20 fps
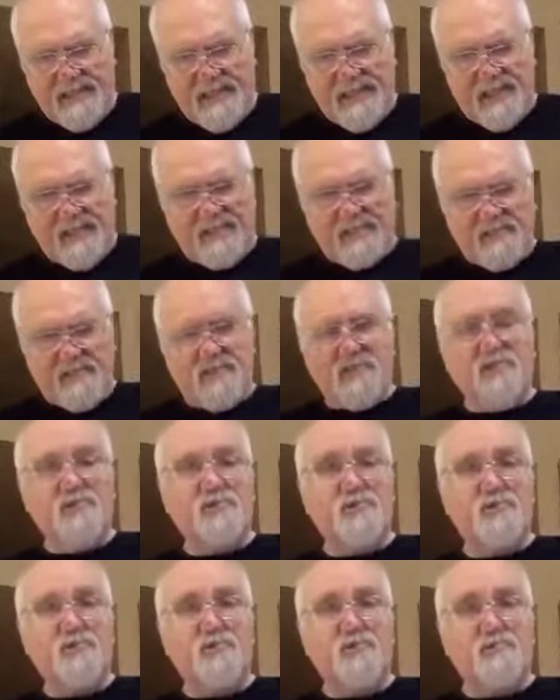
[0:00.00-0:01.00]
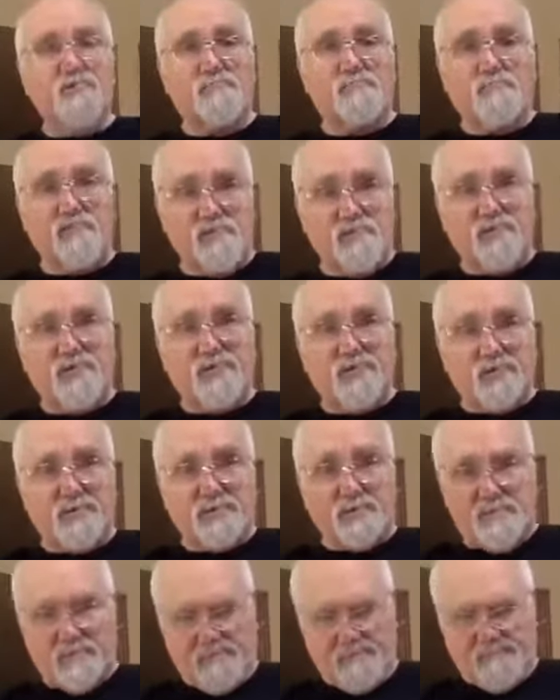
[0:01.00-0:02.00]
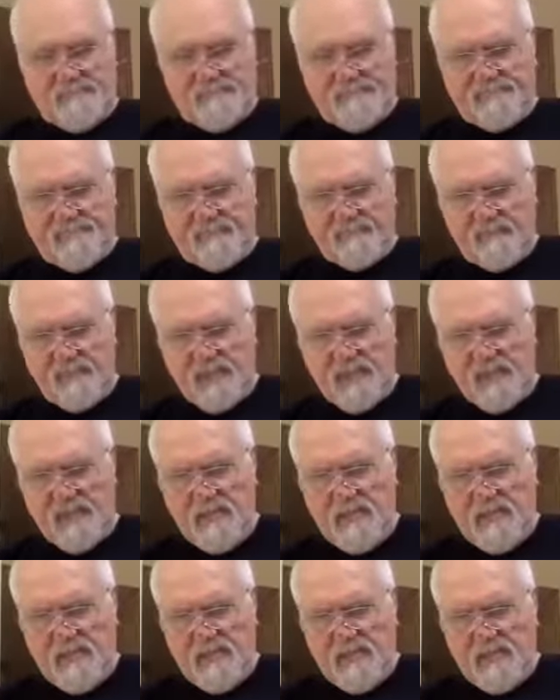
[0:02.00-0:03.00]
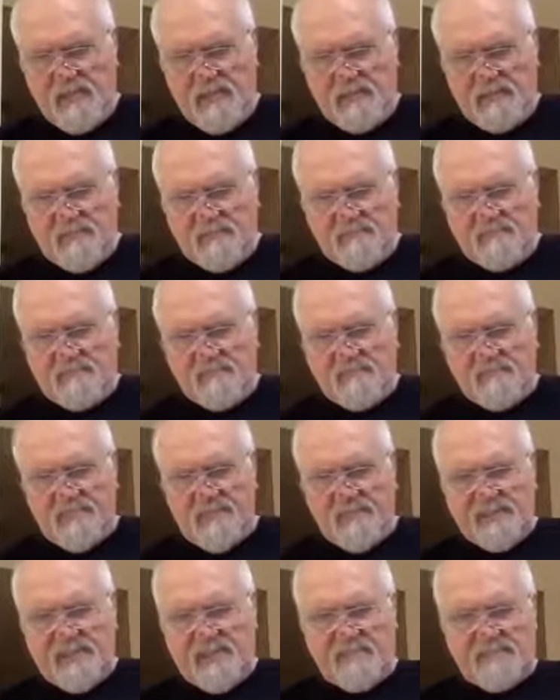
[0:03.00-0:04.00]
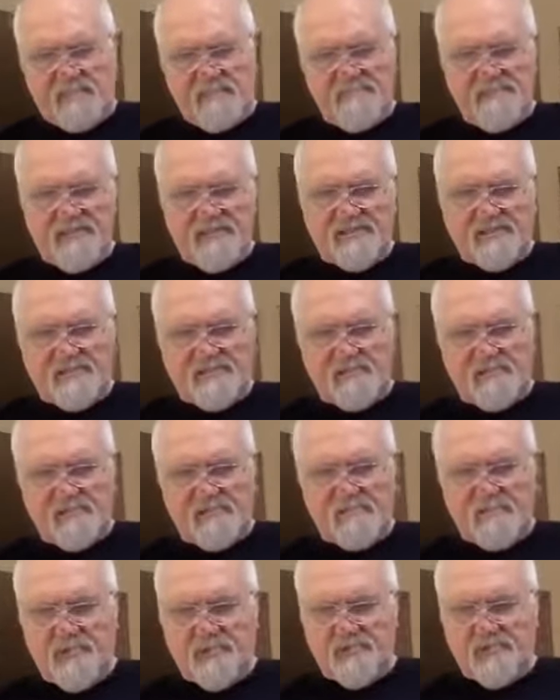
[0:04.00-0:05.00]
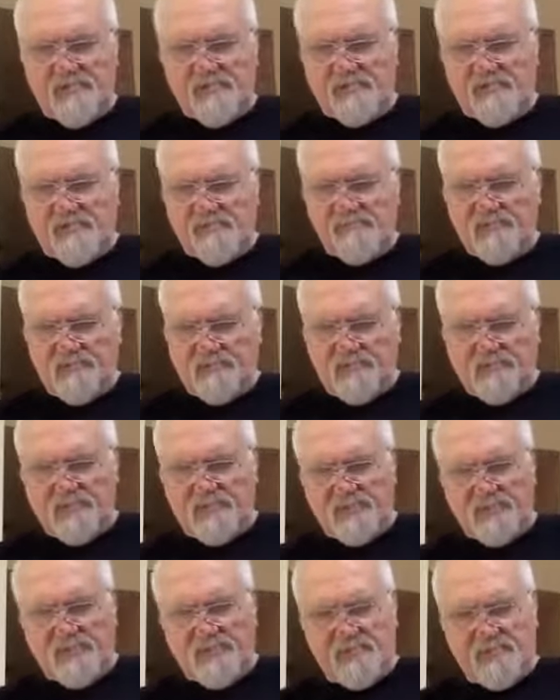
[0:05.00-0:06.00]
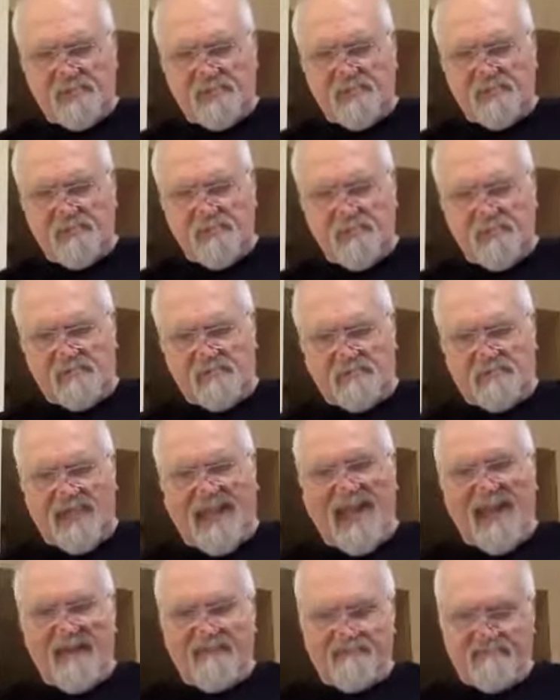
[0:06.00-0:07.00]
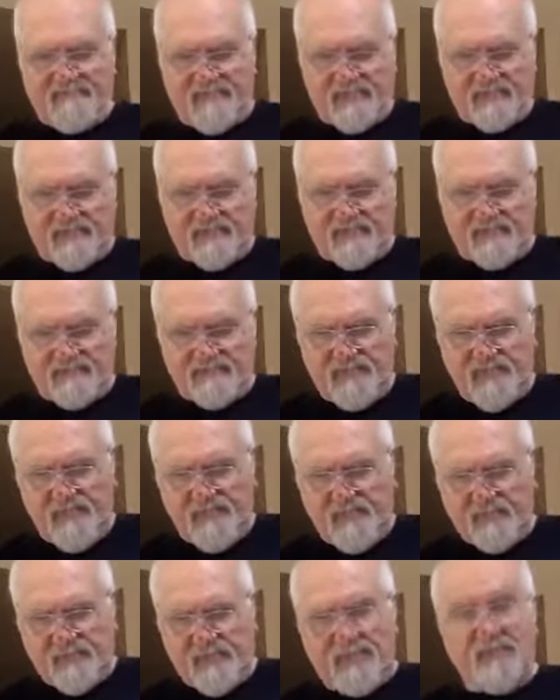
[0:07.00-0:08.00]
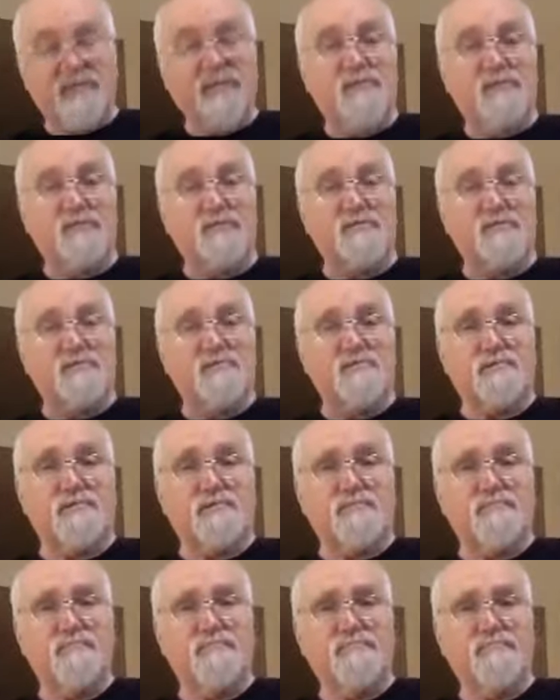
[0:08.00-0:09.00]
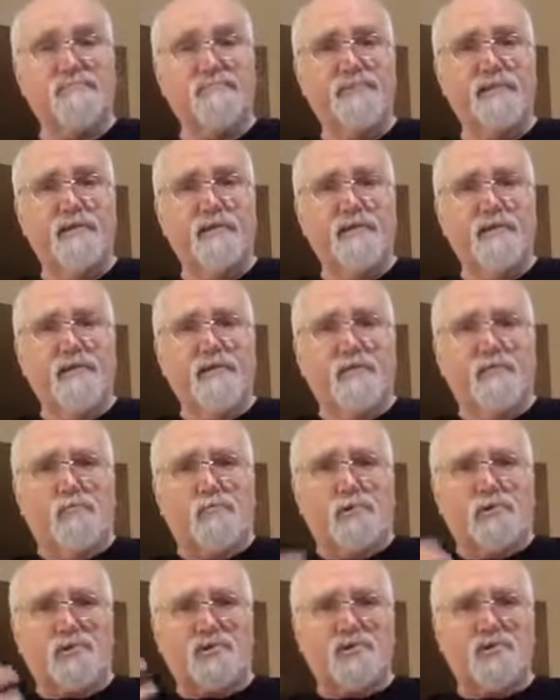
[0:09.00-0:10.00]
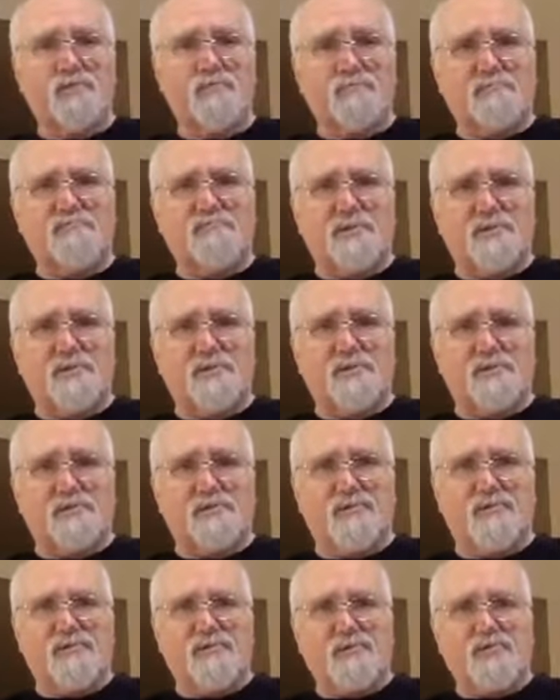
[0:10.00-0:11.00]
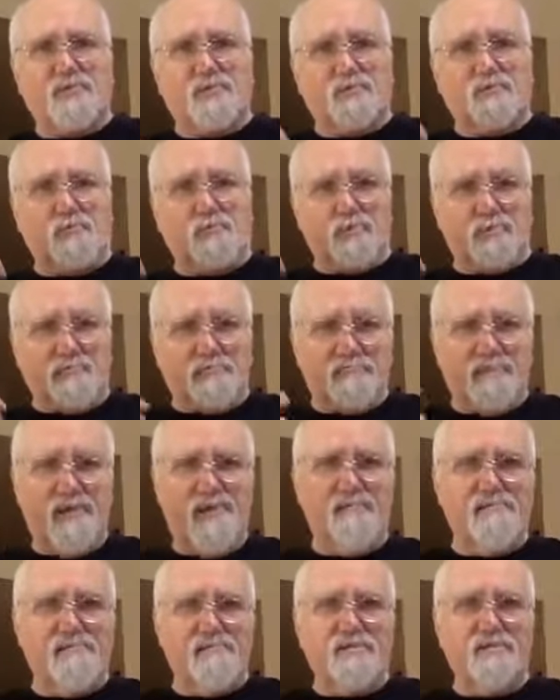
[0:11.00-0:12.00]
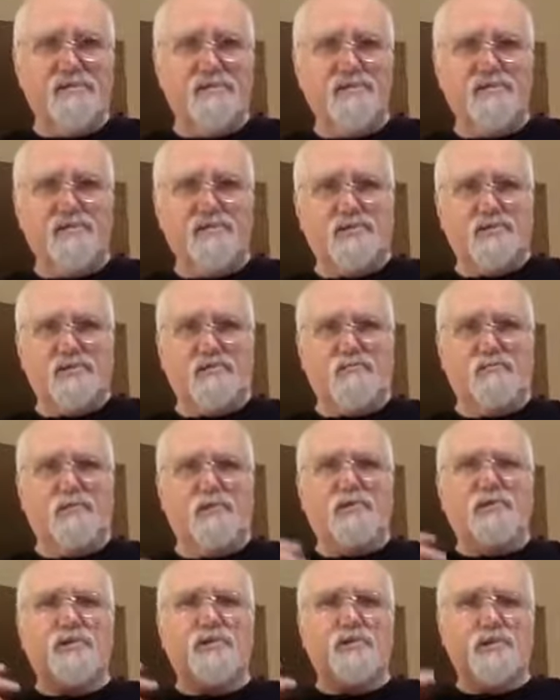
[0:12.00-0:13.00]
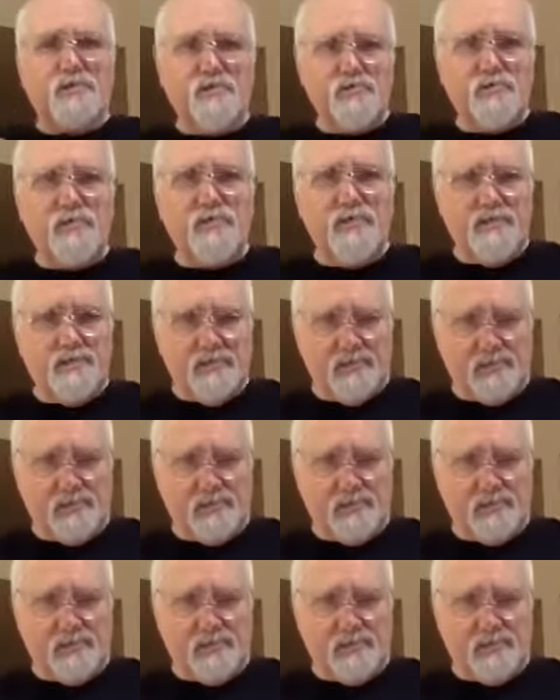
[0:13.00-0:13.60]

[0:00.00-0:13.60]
Attitudes or approaches, for me, they were mental or emotional moods, usually more affective than cognitive. What a supervisor can do, what a parent can do, what you can